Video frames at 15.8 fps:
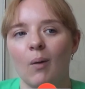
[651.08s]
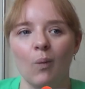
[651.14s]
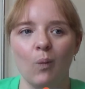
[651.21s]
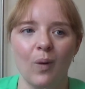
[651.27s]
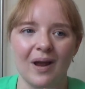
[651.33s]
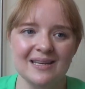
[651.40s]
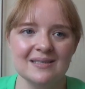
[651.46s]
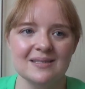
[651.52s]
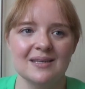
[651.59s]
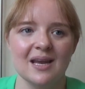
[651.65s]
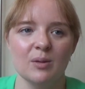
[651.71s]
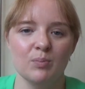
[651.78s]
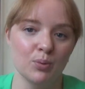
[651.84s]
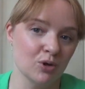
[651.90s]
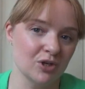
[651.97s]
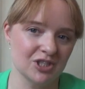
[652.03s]

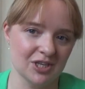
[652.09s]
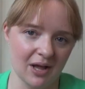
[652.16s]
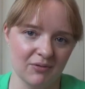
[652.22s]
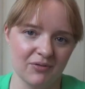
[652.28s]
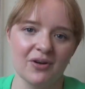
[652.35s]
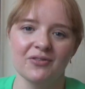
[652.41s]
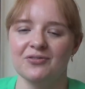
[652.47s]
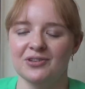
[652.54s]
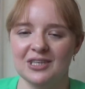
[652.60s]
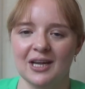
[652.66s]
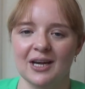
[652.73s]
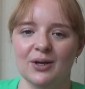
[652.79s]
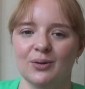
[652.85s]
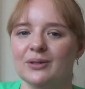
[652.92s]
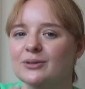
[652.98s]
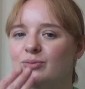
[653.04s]
Wednesday bookshelf video.
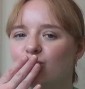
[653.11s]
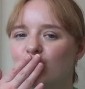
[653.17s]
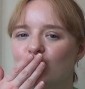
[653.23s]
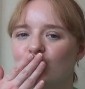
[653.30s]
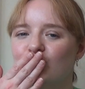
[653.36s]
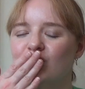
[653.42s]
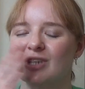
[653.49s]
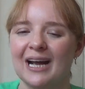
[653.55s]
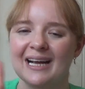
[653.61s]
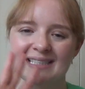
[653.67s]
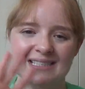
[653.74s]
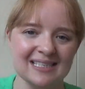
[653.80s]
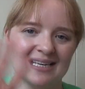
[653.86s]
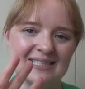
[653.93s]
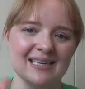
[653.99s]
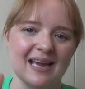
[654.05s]
Mwah.
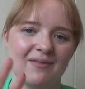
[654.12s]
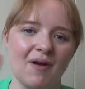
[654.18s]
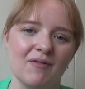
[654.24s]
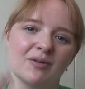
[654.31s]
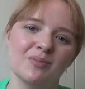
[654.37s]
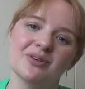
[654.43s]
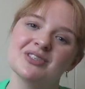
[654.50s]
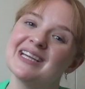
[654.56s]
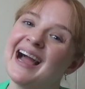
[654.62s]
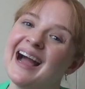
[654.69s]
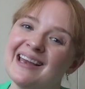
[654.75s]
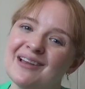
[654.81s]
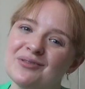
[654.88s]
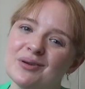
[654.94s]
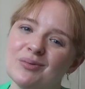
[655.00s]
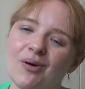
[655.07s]
Stay safe, everybody. I
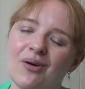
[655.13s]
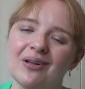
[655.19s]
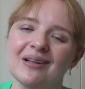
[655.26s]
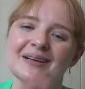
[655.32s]
love you all.